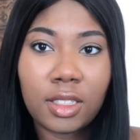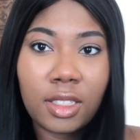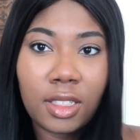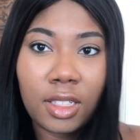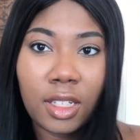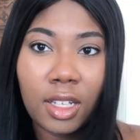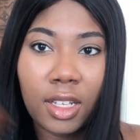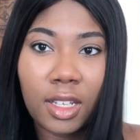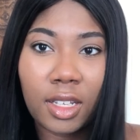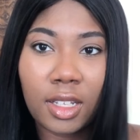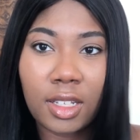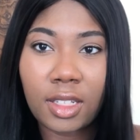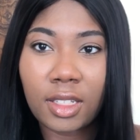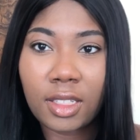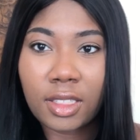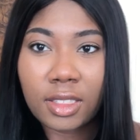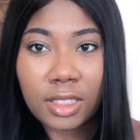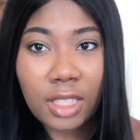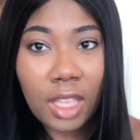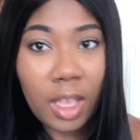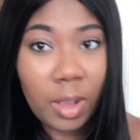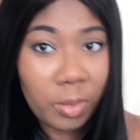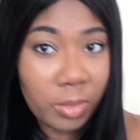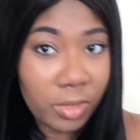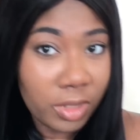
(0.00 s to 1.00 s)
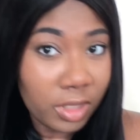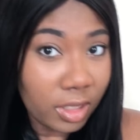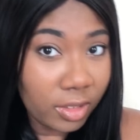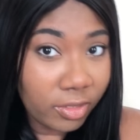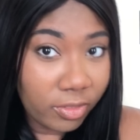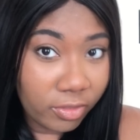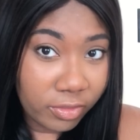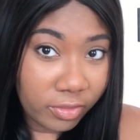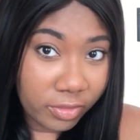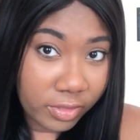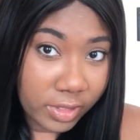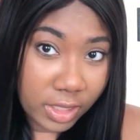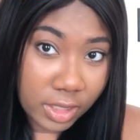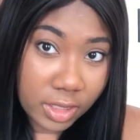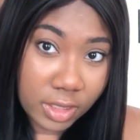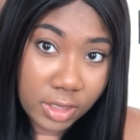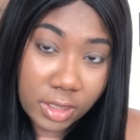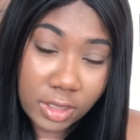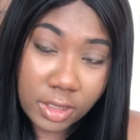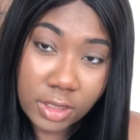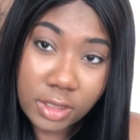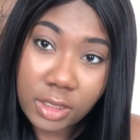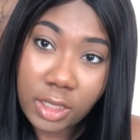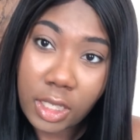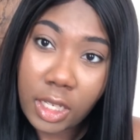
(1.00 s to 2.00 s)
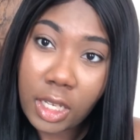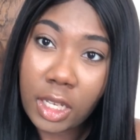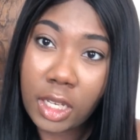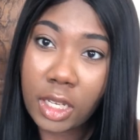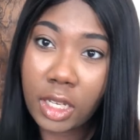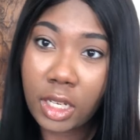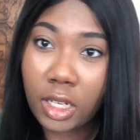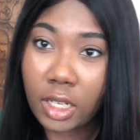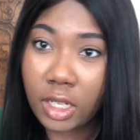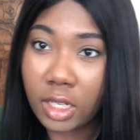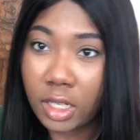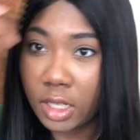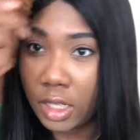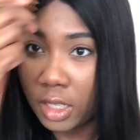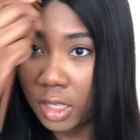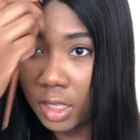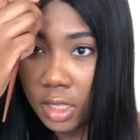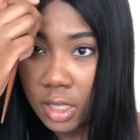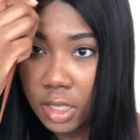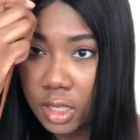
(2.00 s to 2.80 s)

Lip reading: Yes, I'm really feeling this hair.